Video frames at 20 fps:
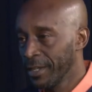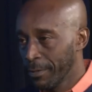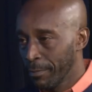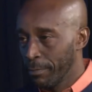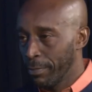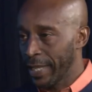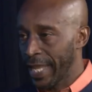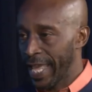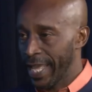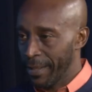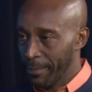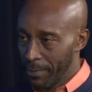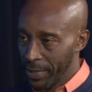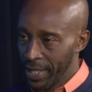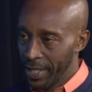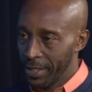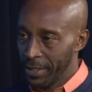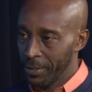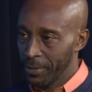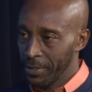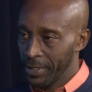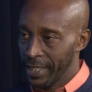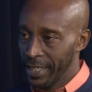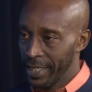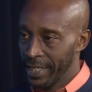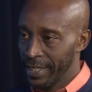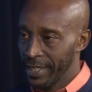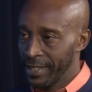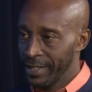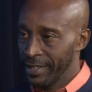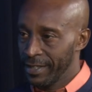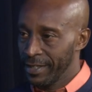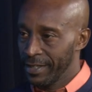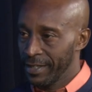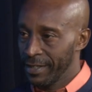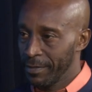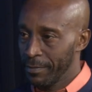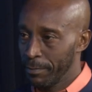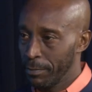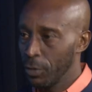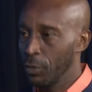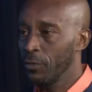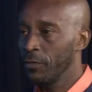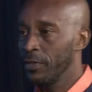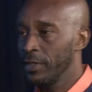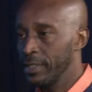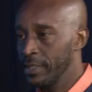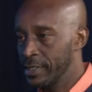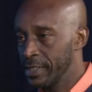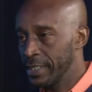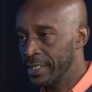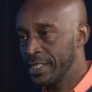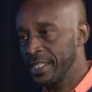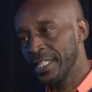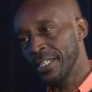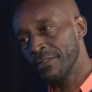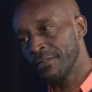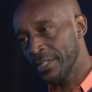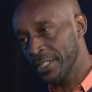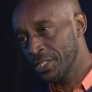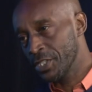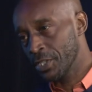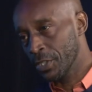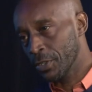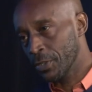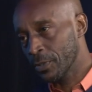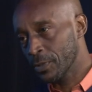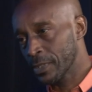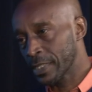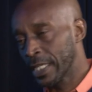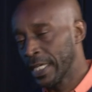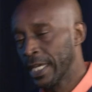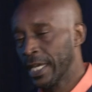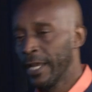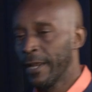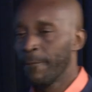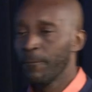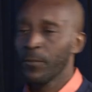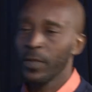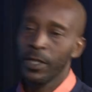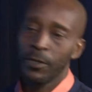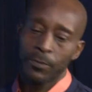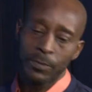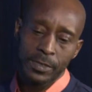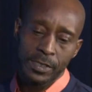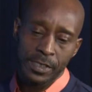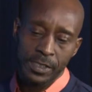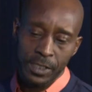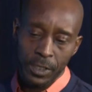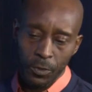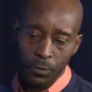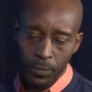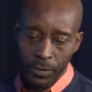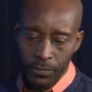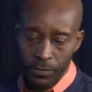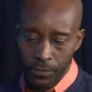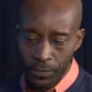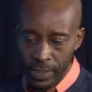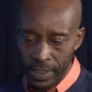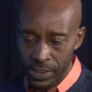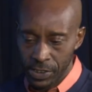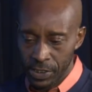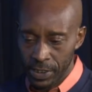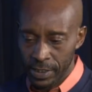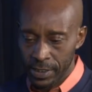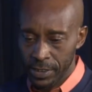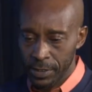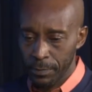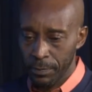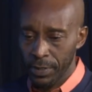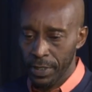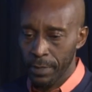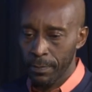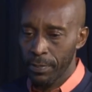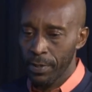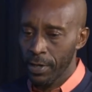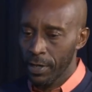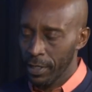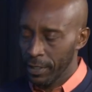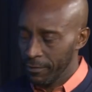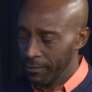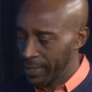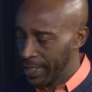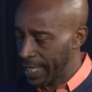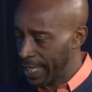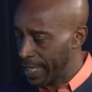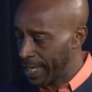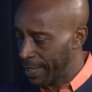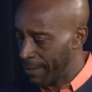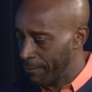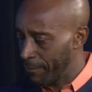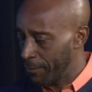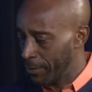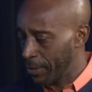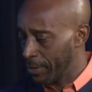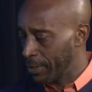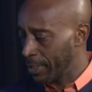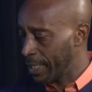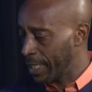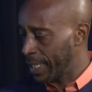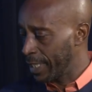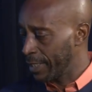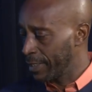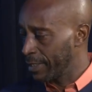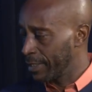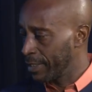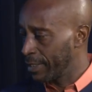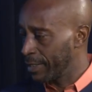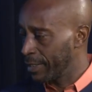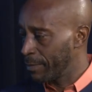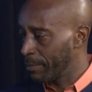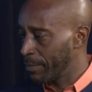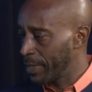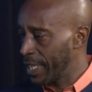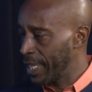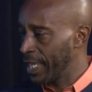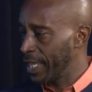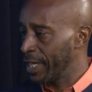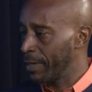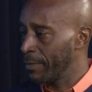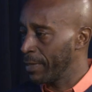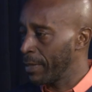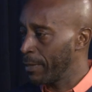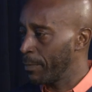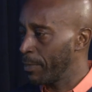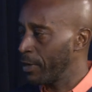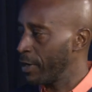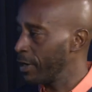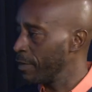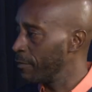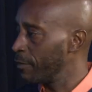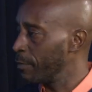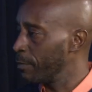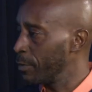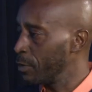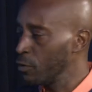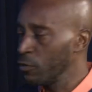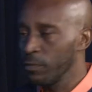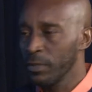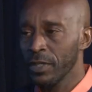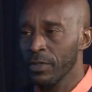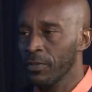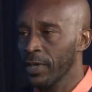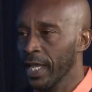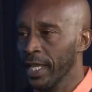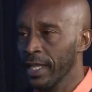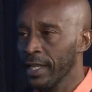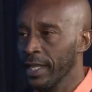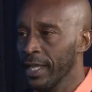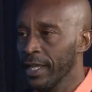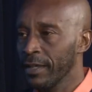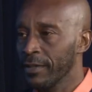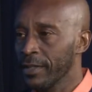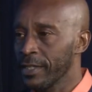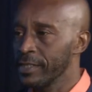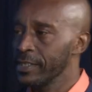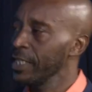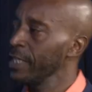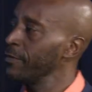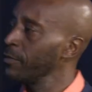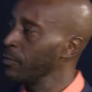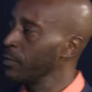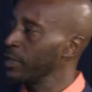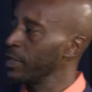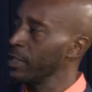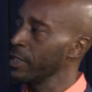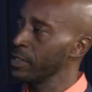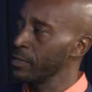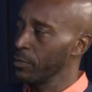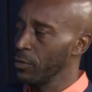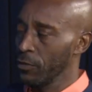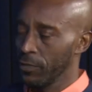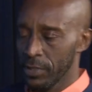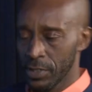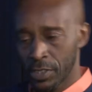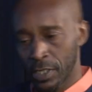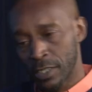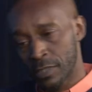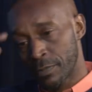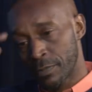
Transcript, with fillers: black male in movies and TV shows. It was so refreshing to be a part of that. I felt like, man, am I a part of a movement right now? Because even with this movie, Just